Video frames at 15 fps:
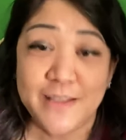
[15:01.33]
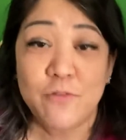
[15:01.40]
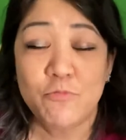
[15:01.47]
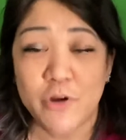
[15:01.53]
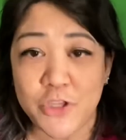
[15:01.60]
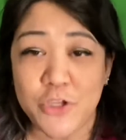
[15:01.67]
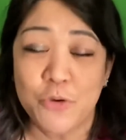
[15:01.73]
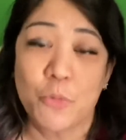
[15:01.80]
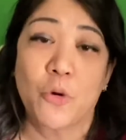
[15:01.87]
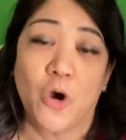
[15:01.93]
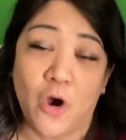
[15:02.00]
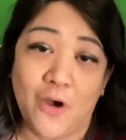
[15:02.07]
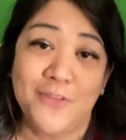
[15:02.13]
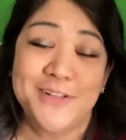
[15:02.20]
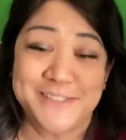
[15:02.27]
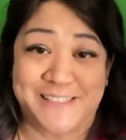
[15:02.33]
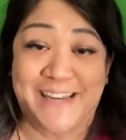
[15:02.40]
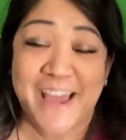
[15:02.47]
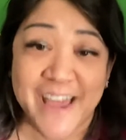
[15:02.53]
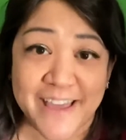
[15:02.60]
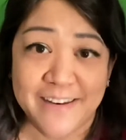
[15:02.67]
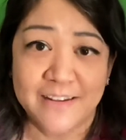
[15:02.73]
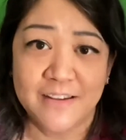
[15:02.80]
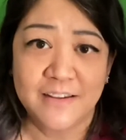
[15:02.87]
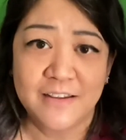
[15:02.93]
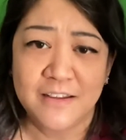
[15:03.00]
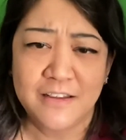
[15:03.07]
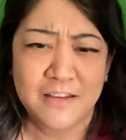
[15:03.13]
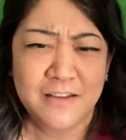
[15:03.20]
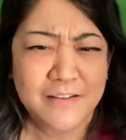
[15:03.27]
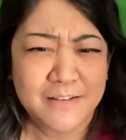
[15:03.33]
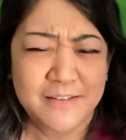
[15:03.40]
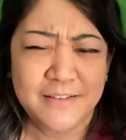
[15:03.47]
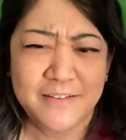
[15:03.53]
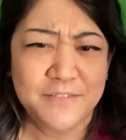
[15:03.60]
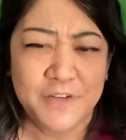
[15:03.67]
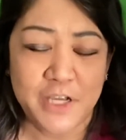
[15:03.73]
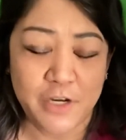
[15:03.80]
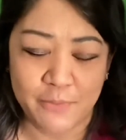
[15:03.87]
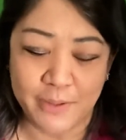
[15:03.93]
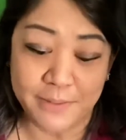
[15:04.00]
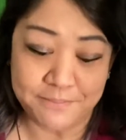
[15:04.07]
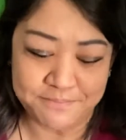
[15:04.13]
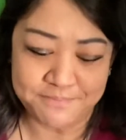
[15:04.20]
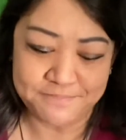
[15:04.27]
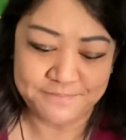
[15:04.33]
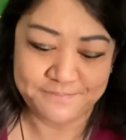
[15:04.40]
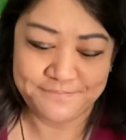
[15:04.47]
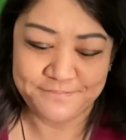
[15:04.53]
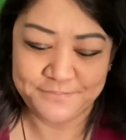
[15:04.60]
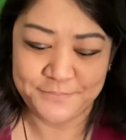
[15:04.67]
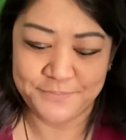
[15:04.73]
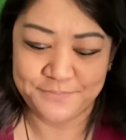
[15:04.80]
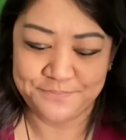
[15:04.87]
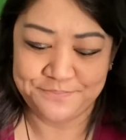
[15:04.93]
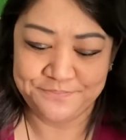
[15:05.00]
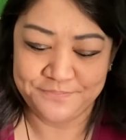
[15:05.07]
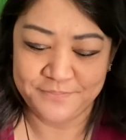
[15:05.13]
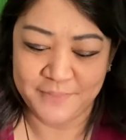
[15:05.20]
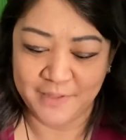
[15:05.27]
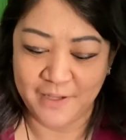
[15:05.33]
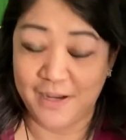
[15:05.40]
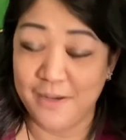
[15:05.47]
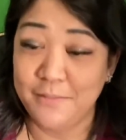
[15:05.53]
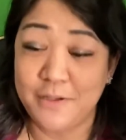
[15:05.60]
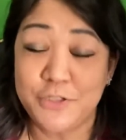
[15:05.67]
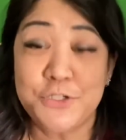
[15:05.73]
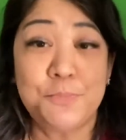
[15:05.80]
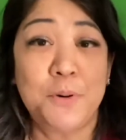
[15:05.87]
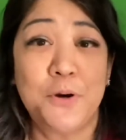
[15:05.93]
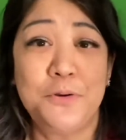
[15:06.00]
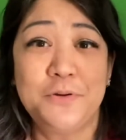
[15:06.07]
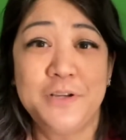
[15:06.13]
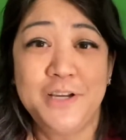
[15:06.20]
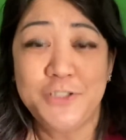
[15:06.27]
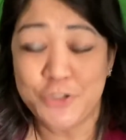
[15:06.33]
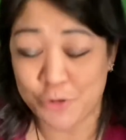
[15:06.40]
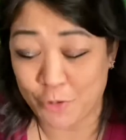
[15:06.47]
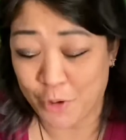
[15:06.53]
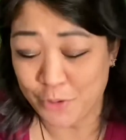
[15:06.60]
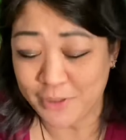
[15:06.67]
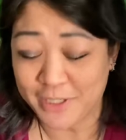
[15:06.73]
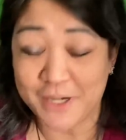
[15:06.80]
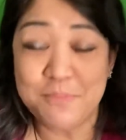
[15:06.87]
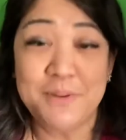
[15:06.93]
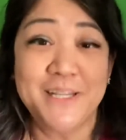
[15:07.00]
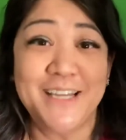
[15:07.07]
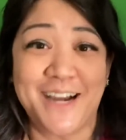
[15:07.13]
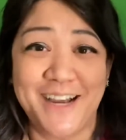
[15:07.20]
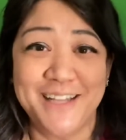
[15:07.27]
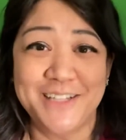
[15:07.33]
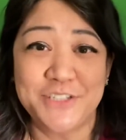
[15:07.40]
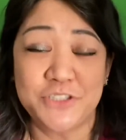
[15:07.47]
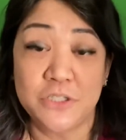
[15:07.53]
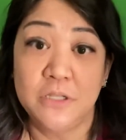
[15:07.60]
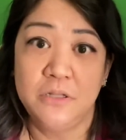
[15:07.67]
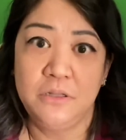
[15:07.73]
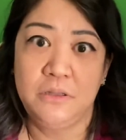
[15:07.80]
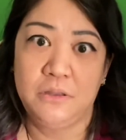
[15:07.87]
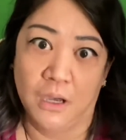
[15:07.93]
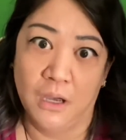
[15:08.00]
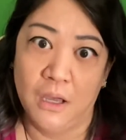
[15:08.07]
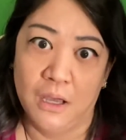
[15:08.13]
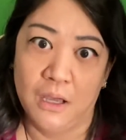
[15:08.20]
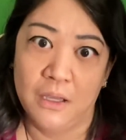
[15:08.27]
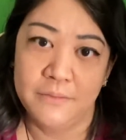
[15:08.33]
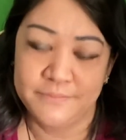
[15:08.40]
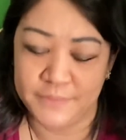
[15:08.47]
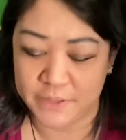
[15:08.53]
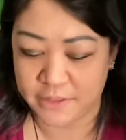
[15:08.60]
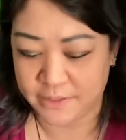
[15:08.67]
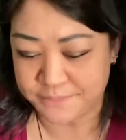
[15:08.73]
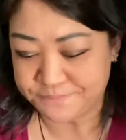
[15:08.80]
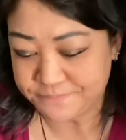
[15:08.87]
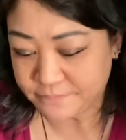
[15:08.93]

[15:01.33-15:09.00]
when you were on the stand? Anyway, to quote Billie Eilish, duh. And